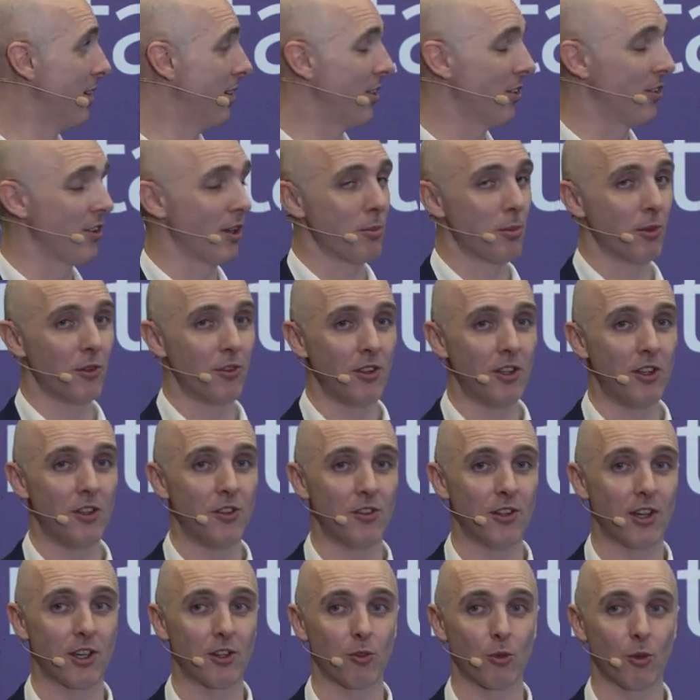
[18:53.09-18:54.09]
the Cyber
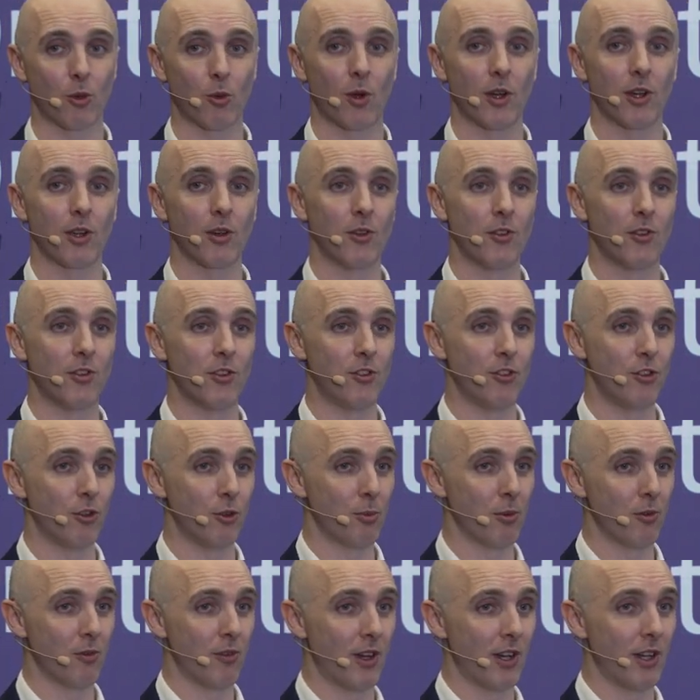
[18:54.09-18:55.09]
Resilience Act requires that you
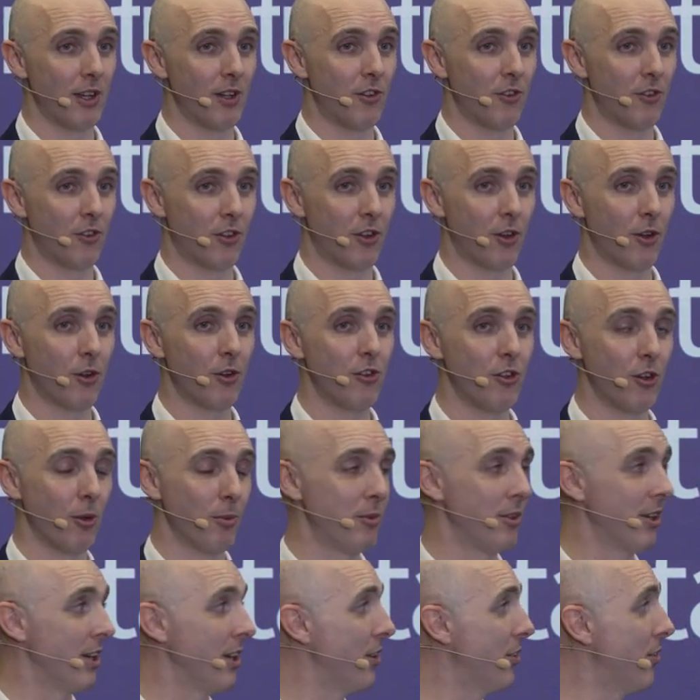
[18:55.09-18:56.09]
provide security
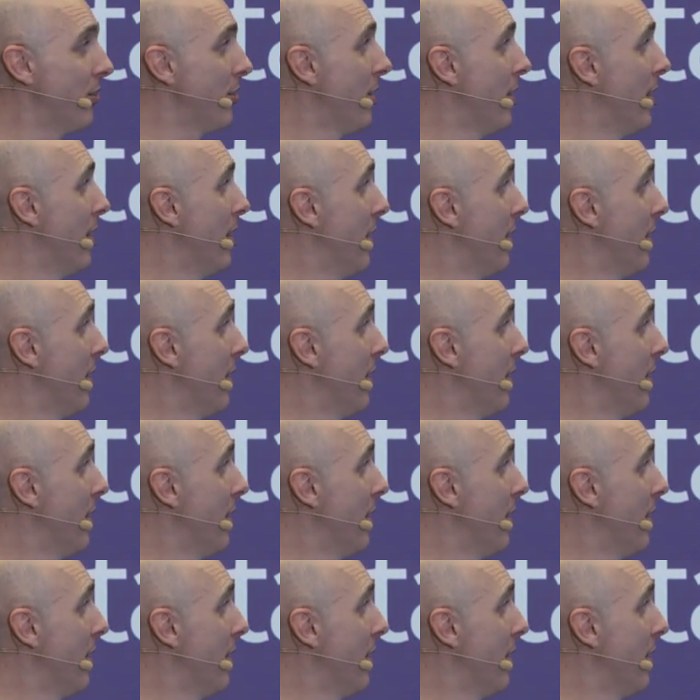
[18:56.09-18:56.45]
updates